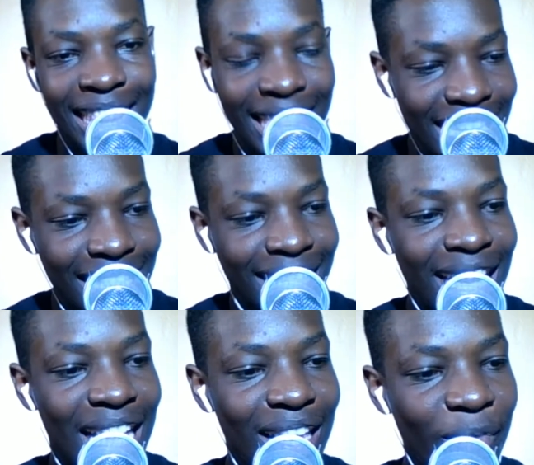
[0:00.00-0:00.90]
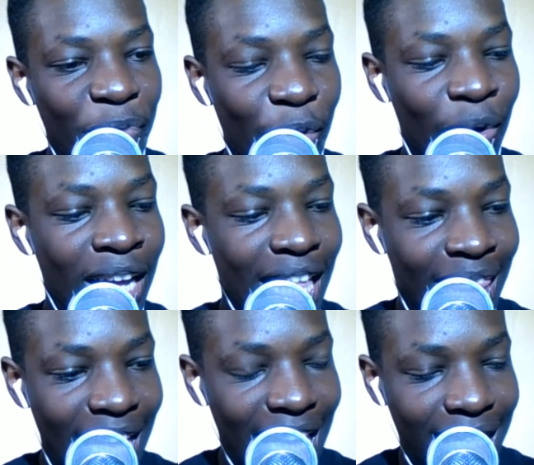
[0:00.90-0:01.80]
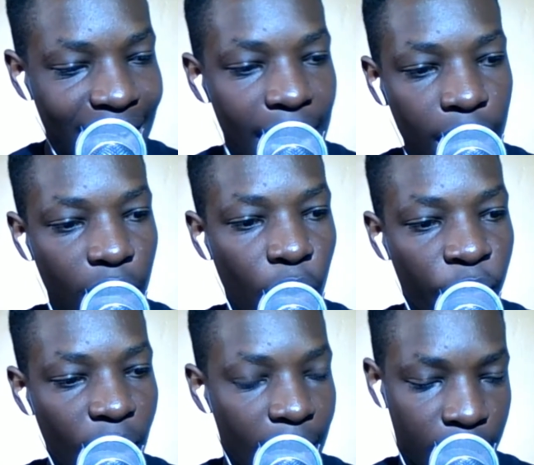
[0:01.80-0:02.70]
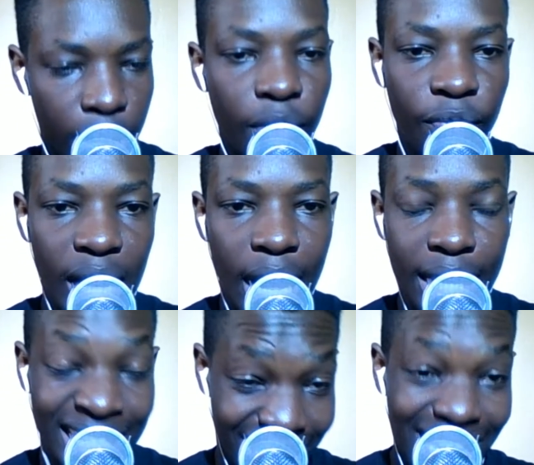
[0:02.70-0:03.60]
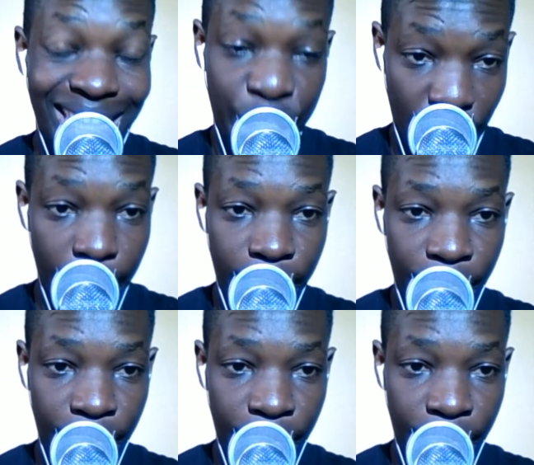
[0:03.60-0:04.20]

These, you know, the attack of Aston Villa is that sharp.